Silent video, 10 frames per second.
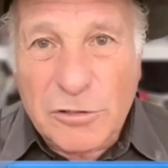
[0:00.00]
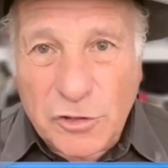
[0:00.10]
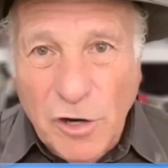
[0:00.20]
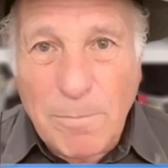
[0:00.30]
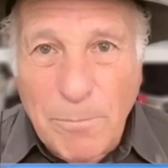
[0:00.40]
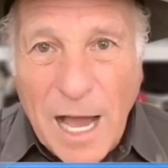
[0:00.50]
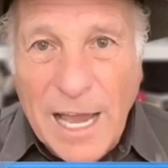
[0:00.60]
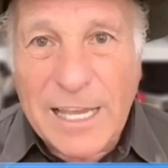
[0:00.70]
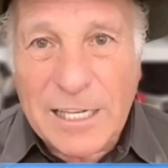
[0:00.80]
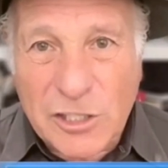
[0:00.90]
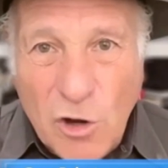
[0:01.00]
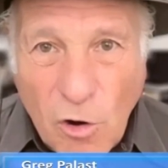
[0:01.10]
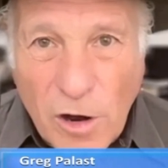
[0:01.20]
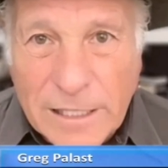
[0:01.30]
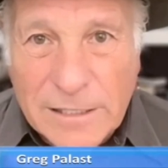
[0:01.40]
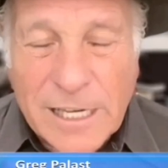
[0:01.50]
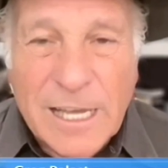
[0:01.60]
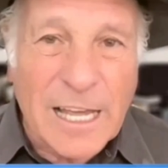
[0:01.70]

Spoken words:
Trump buying his coins.